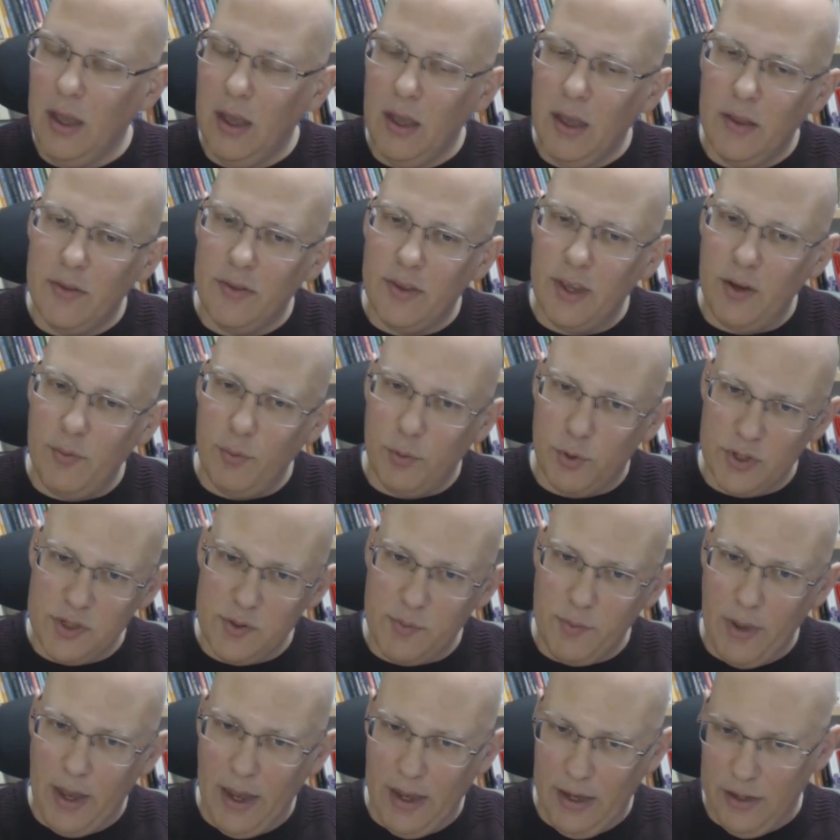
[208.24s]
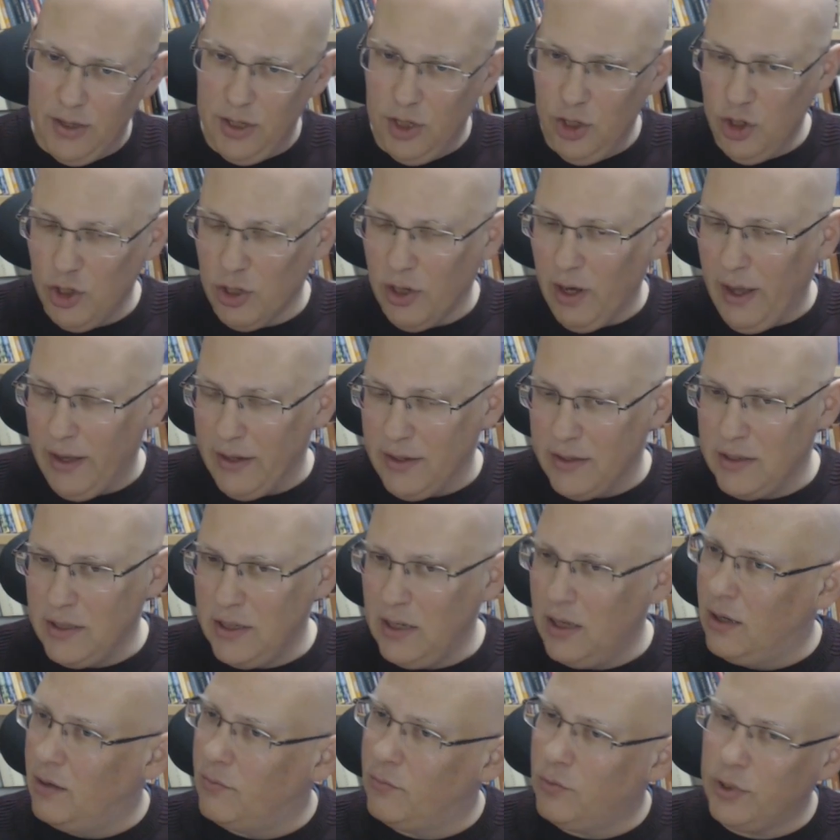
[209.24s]
that was my initial
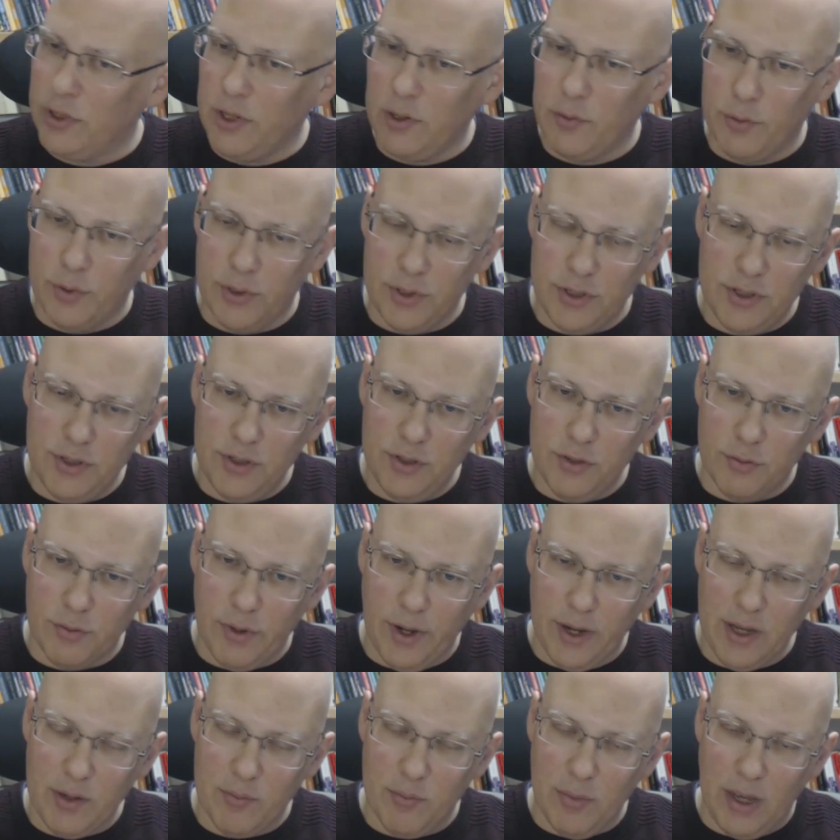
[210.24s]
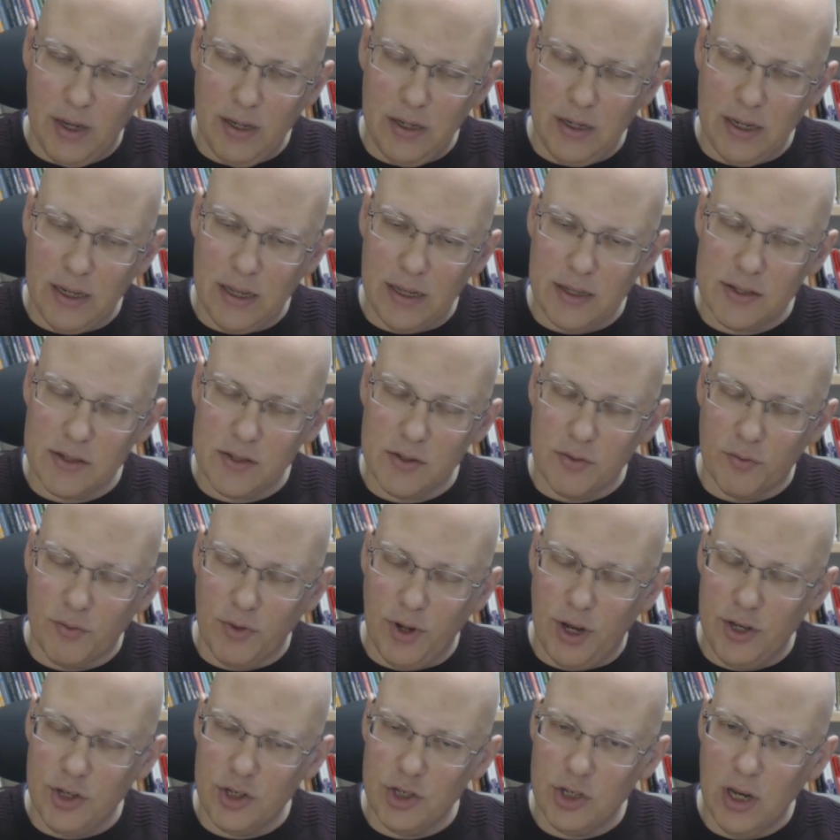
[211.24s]
idea, what I wanted to recommend against the
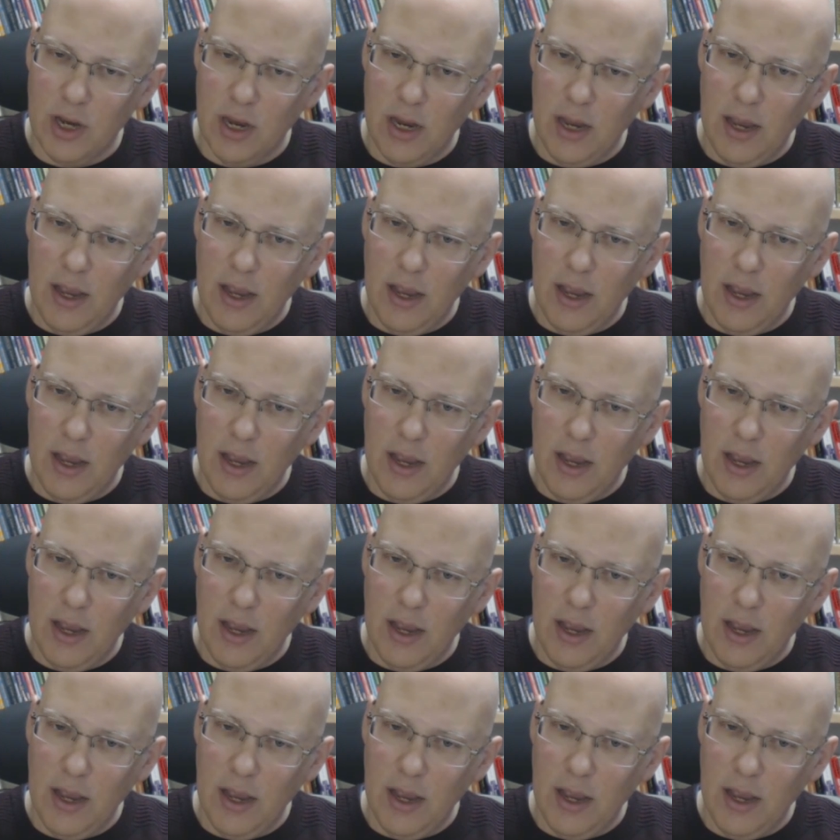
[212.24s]
French.